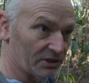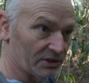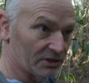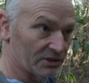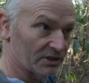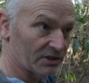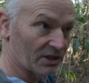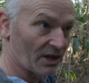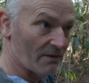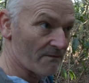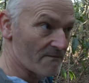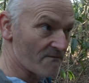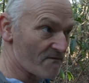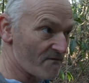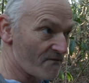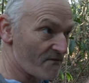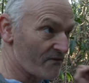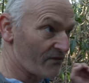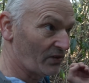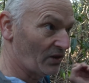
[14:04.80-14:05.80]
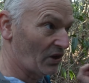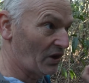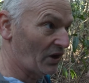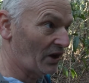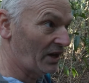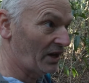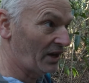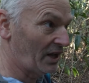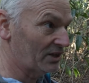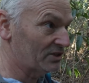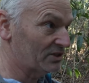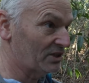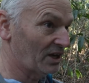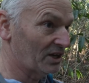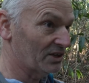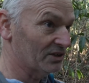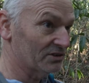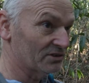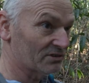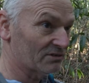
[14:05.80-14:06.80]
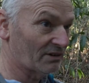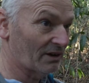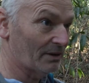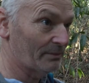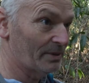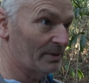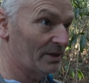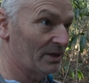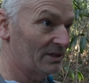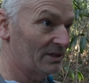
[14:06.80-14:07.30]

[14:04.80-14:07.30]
just come flying at you out of scrub.